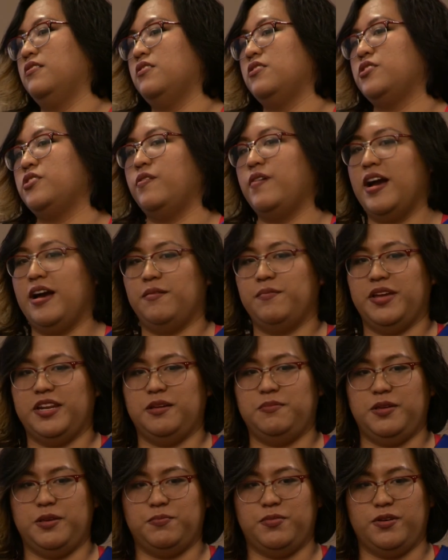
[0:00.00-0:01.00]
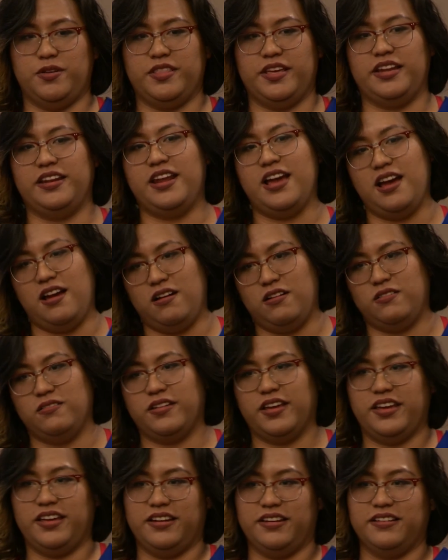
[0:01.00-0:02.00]
So how many people then now
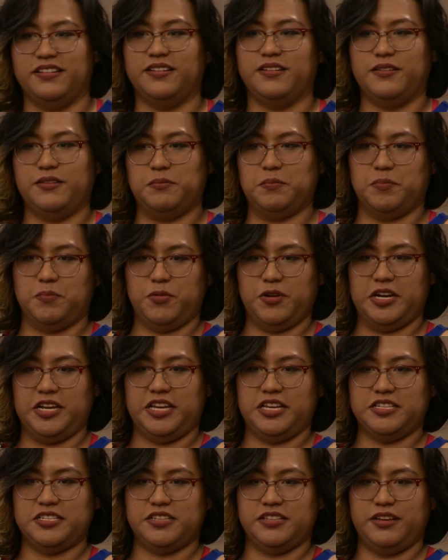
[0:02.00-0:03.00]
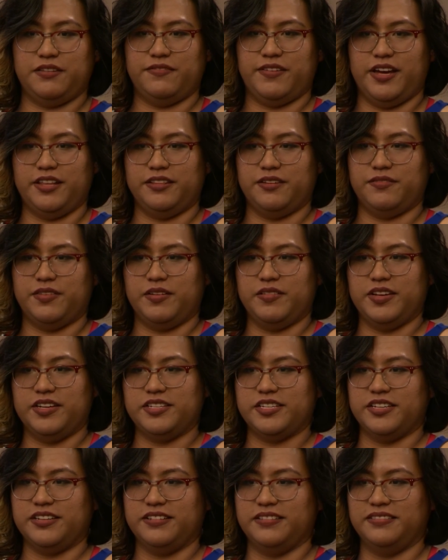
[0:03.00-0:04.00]
can pretty easily find their
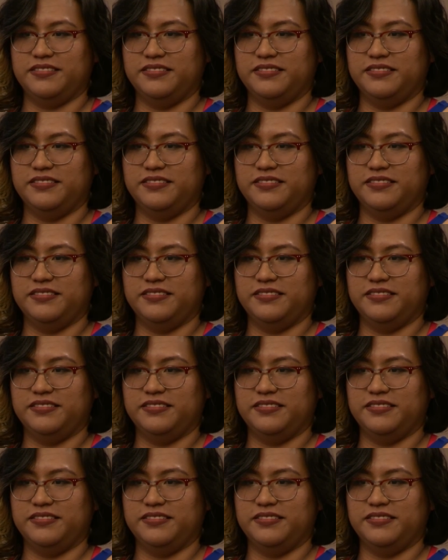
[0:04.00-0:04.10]
foundation?